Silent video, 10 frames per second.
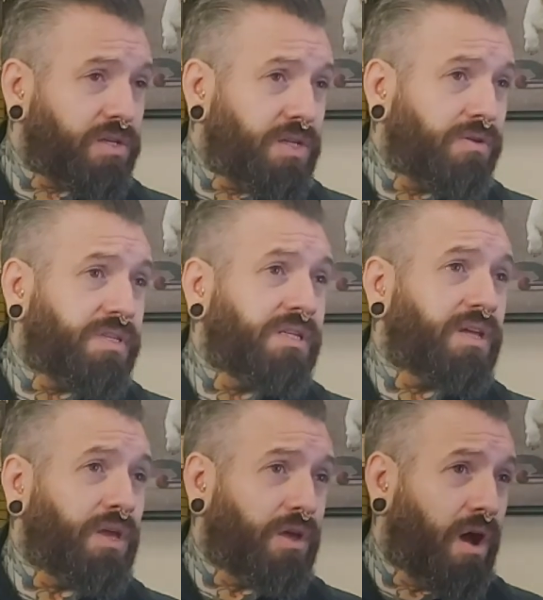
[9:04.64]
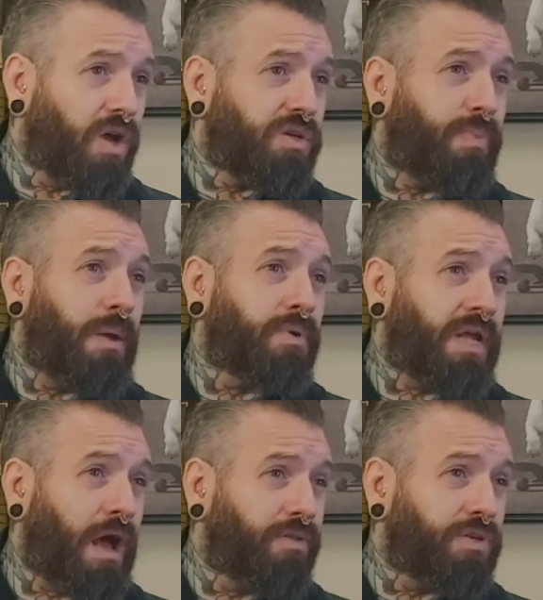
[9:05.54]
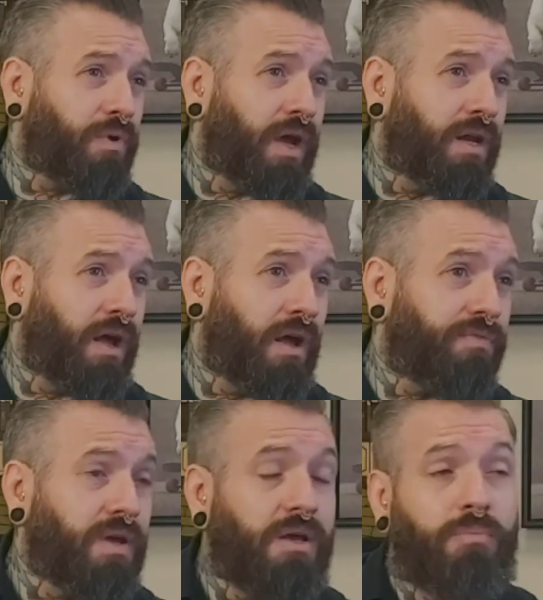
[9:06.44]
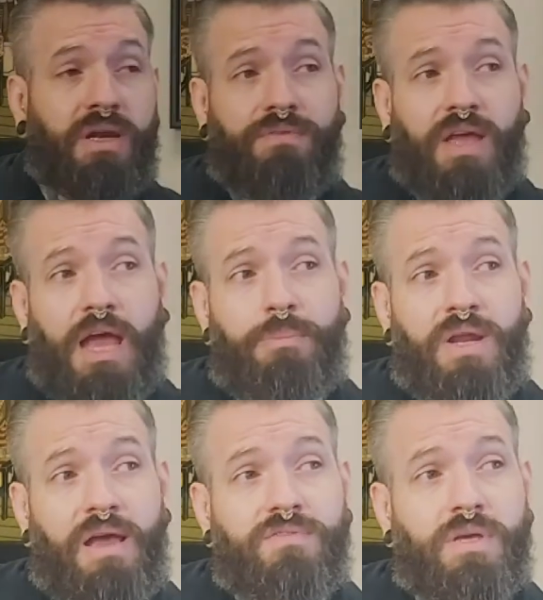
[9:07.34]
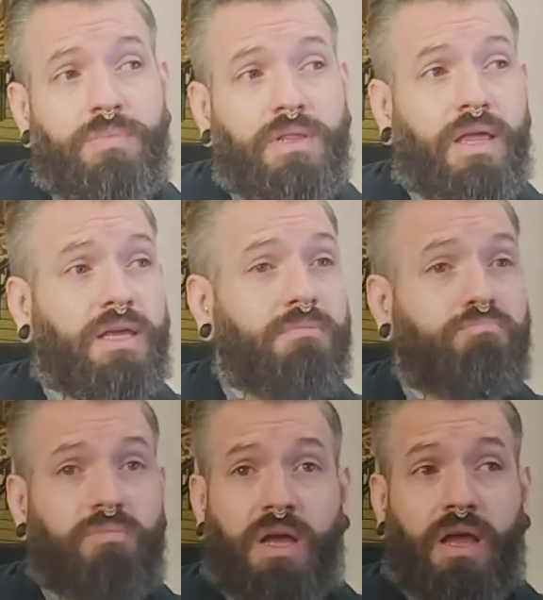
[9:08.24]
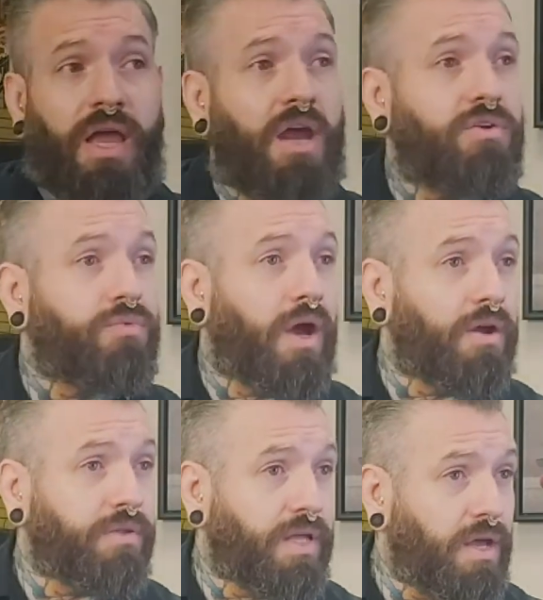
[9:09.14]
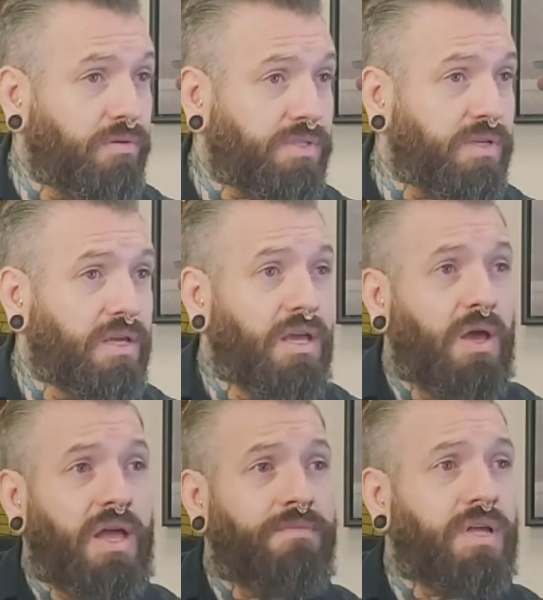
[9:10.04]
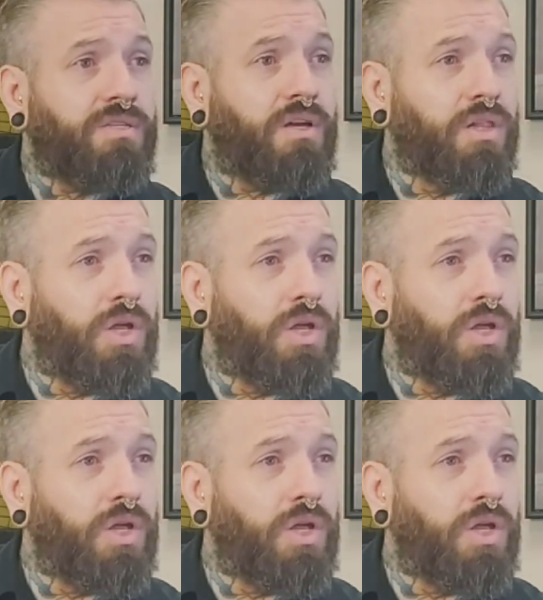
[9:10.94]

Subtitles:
look to use things like gauze or paper towel to dry it off, but if you happen to have something like a hair dryer in the house, if that's got a